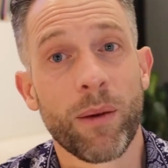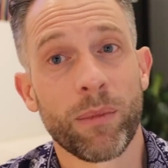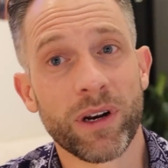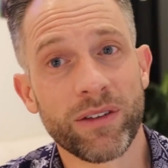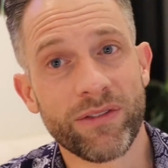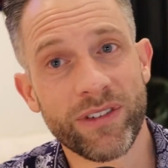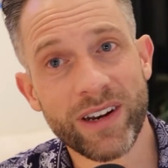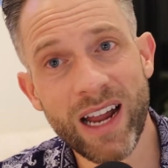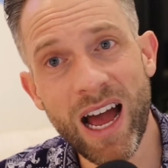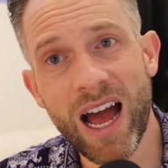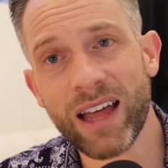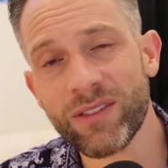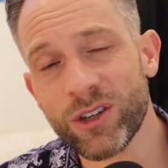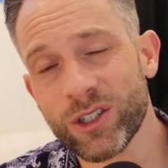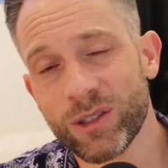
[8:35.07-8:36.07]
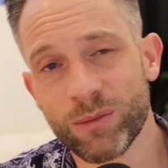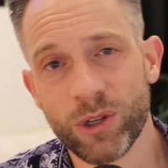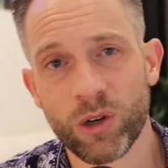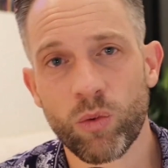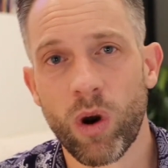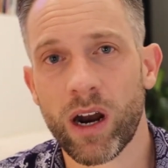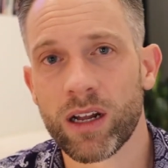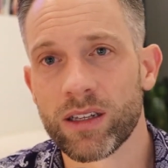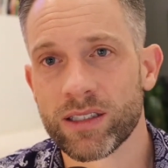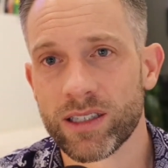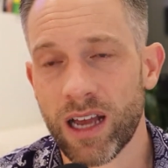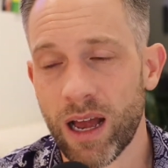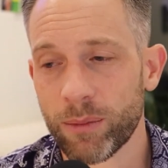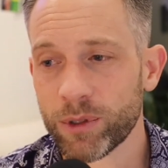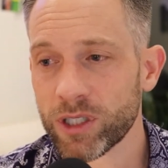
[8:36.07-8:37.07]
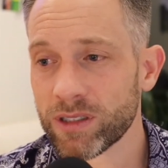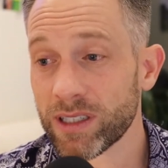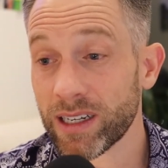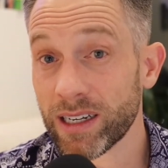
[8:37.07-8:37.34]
But if not, there's some good wireless options.